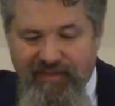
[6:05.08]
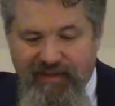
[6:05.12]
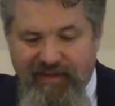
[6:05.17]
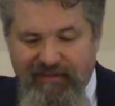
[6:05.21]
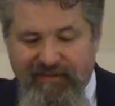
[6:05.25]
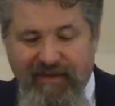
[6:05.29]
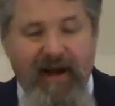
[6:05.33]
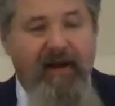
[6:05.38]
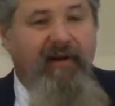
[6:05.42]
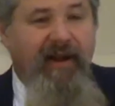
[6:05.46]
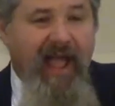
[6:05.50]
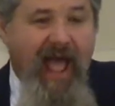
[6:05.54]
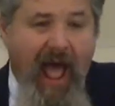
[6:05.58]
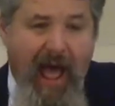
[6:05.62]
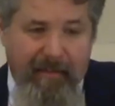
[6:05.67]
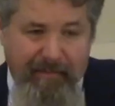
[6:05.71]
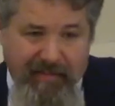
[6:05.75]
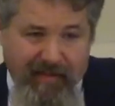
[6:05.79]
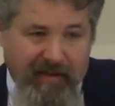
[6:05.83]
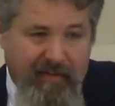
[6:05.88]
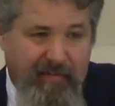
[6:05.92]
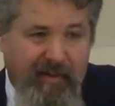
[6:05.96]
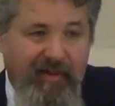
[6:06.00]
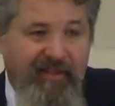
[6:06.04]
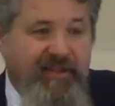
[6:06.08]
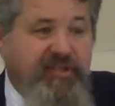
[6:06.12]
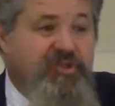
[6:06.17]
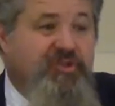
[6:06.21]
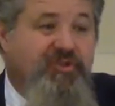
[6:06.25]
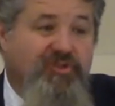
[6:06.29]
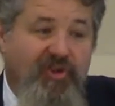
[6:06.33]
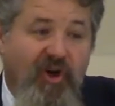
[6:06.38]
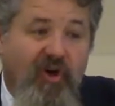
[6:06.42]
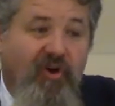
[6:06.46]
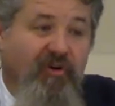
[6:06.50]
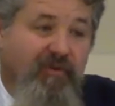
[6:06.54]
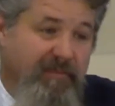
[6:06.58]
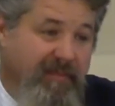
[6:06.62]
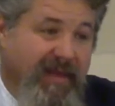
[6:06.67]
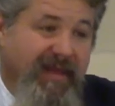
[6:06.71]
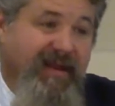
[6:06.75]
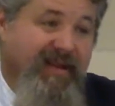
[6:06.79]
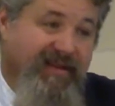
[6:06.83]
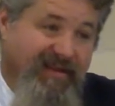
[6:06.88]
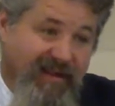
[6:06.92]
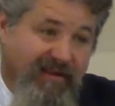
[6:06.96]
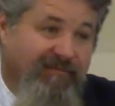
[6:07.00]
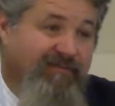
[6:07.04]
And very applicable in so
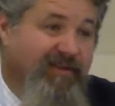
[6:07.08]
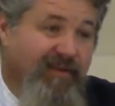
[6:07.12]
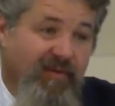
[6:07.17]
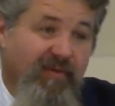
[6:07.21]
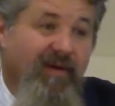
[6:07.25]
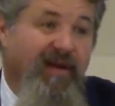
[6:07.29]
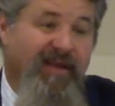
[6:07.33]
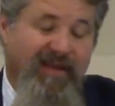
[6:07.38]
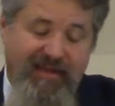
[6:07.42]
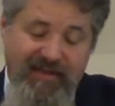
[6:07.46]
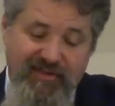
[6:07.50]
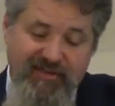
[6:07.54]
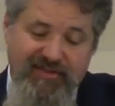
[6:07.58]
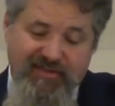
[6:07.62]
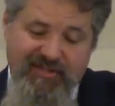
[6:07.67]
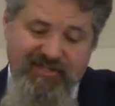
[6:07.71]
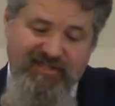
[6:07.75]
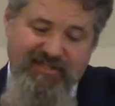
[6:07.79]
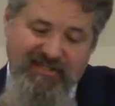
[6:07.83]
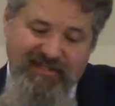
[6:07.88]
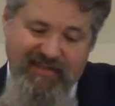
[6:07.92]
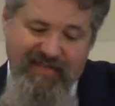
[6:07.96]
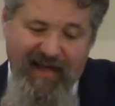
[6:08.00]
many different ways.